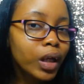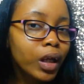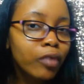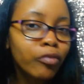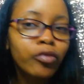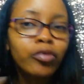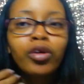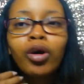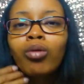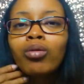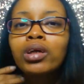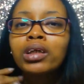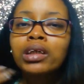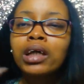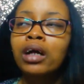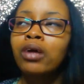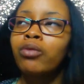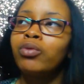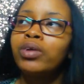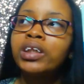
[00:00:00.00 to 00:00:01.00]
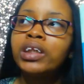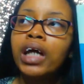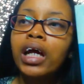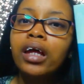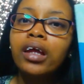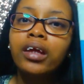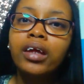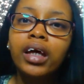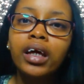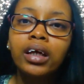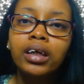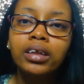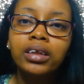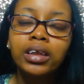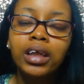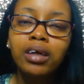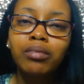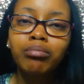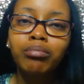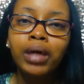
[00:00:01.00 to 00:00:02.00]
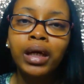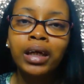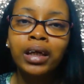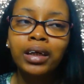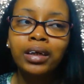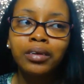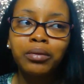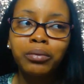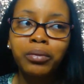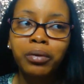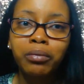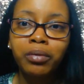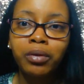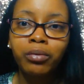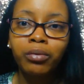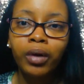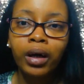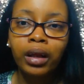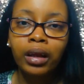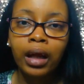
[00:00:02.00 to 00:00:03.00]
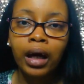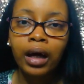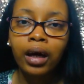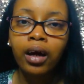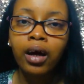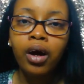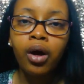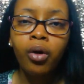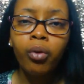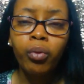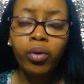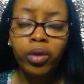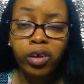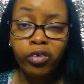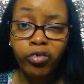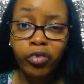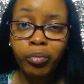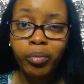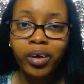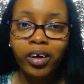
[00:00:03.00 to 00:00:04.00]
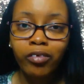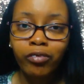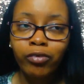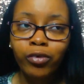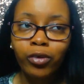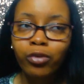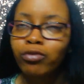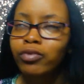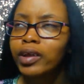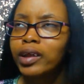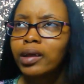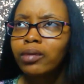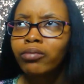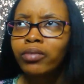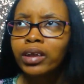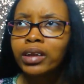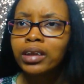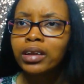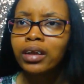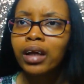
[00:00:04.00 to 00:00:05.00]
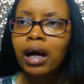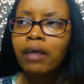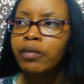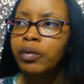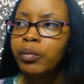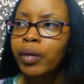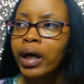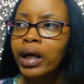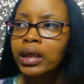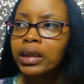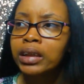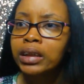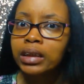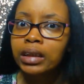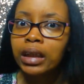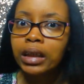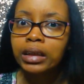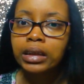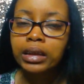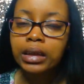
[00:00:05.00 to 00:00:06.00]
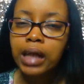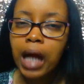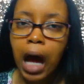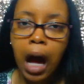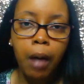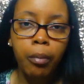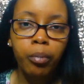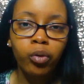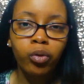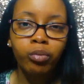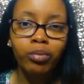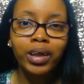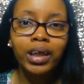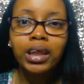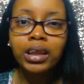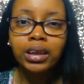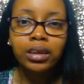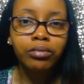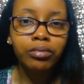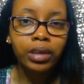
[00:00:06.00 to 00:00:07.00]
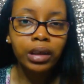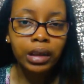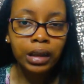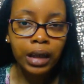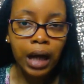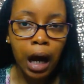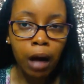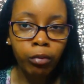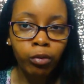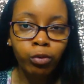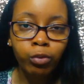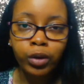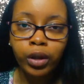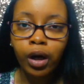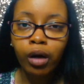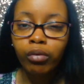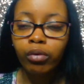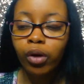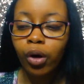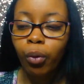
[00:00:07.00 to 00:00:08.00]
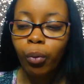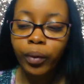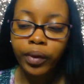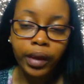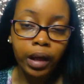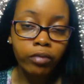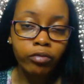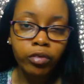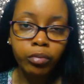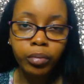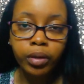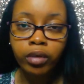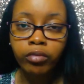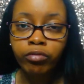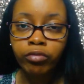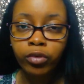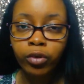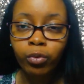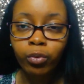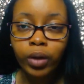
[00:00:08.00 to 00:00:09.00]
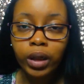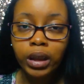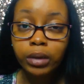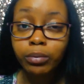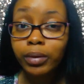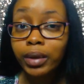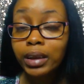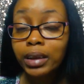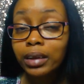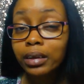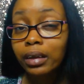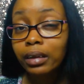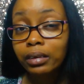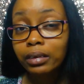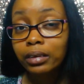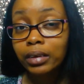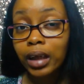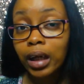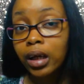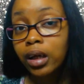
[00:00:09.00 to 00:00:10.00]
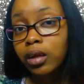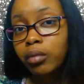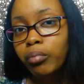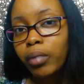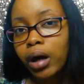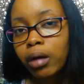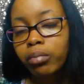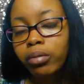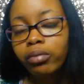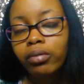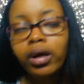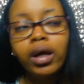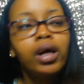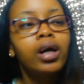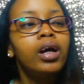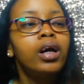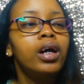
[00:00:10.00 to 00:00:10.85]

If you notice, like, we take things and make it what we want. Like, with the forbidden fruit, for some reason, everybody just thinks it's an apple. But is it really an apple? We don't know what that forbidden fruit was because it doesn't say it in the Bible.